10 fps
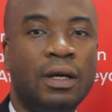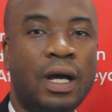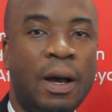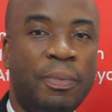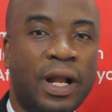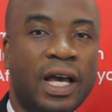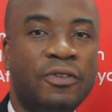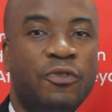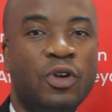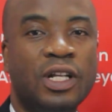
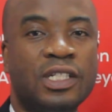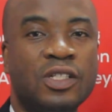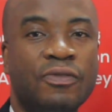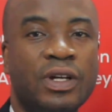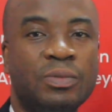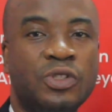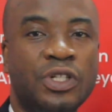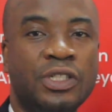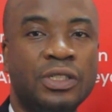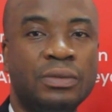applying for letters of
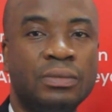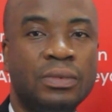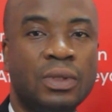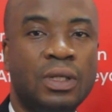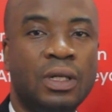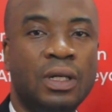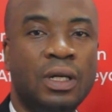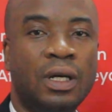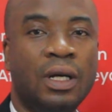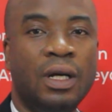administration.
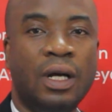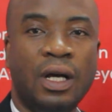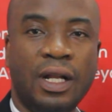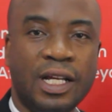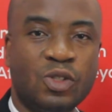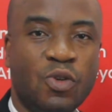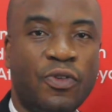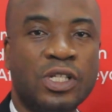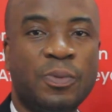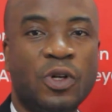Let's go
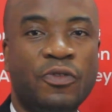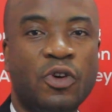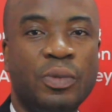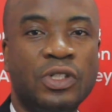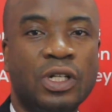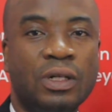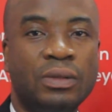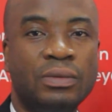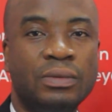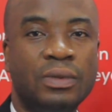for a spot of commercial.
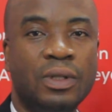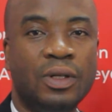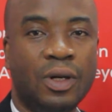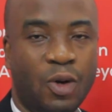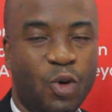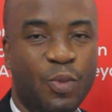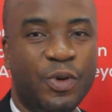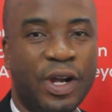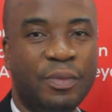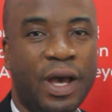We'll be
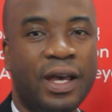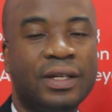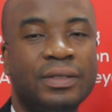right back.